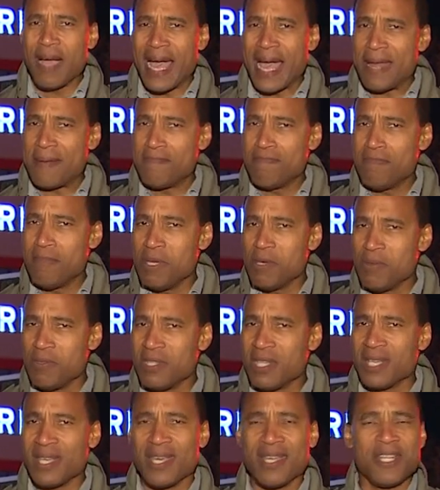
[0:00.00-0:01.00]
had
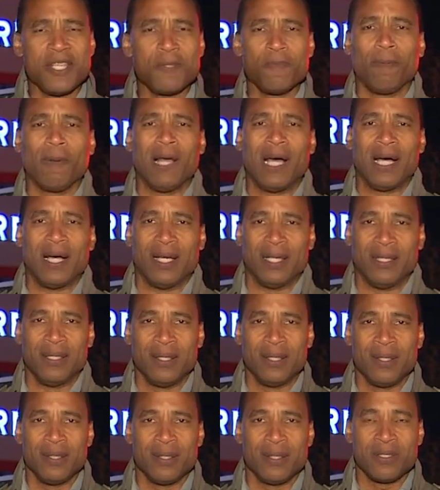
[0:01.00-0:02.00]
music in his blood,
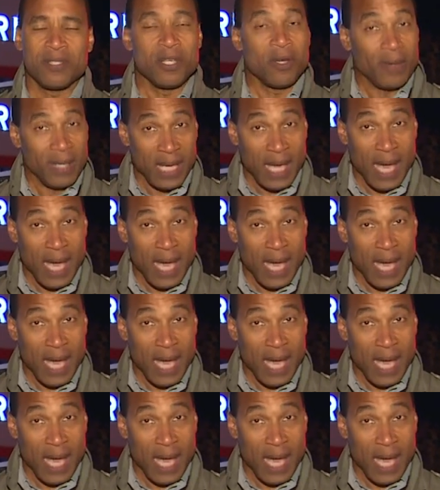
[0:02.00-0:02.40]
so he